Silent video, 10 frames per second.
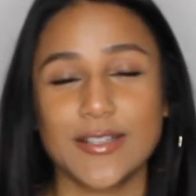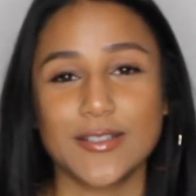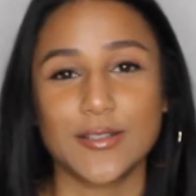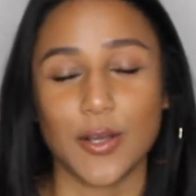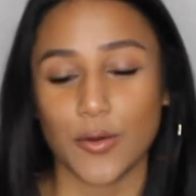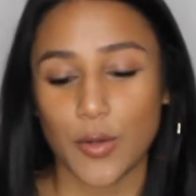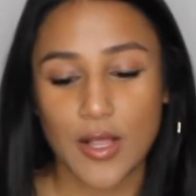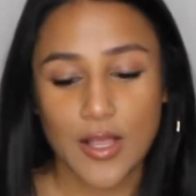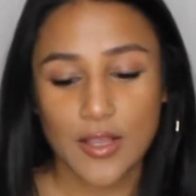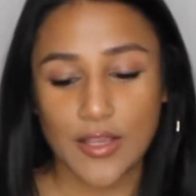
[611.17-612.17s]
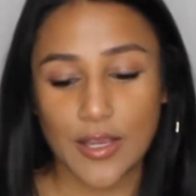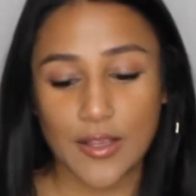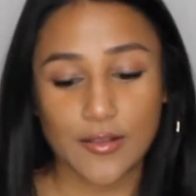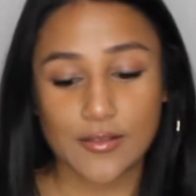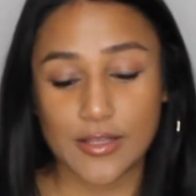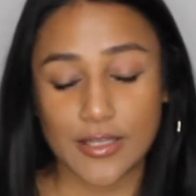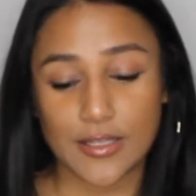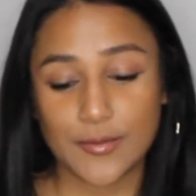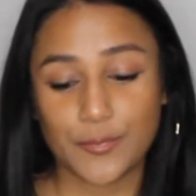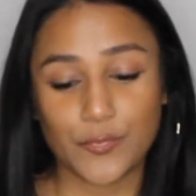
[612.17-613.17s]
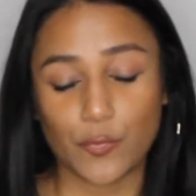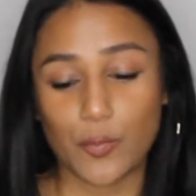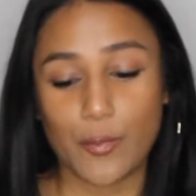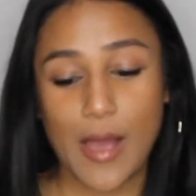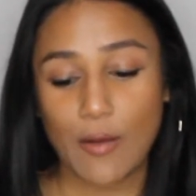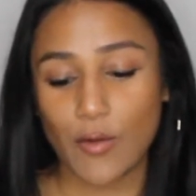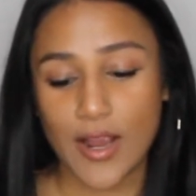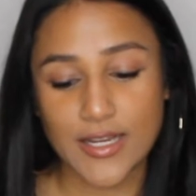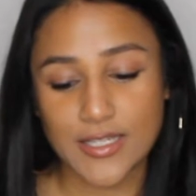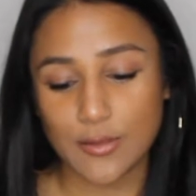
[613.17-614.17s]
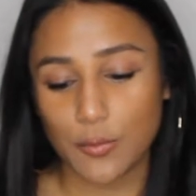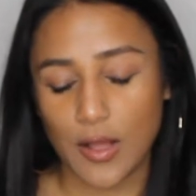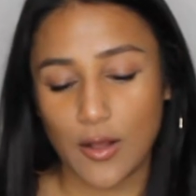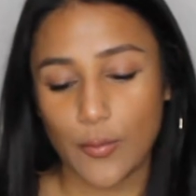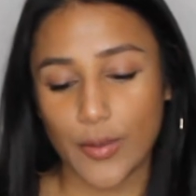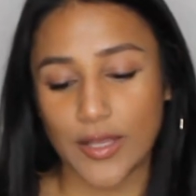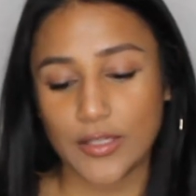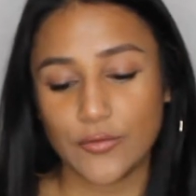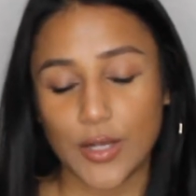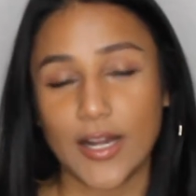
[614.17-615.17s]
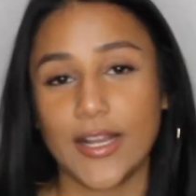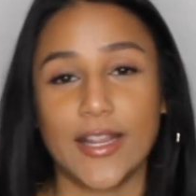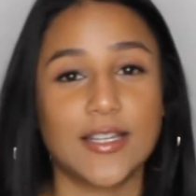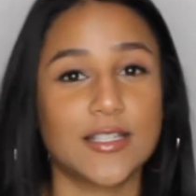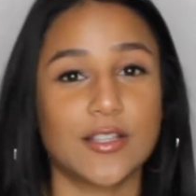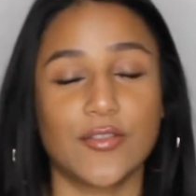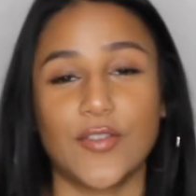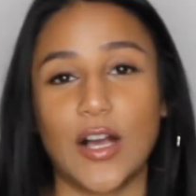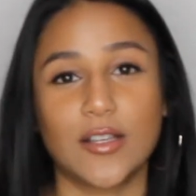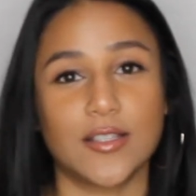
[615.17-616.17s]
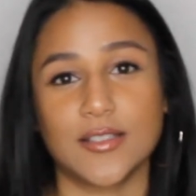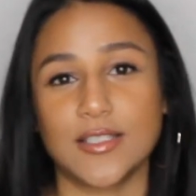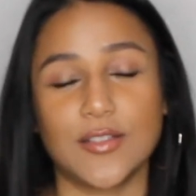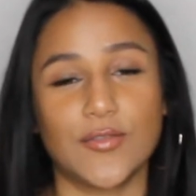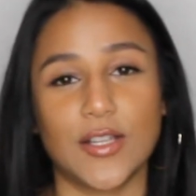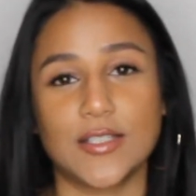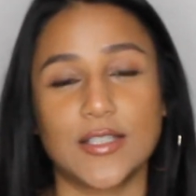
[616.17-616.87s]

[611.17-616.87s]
And so Matt Ryan did well, but you've got to hand it to the Falcons defense.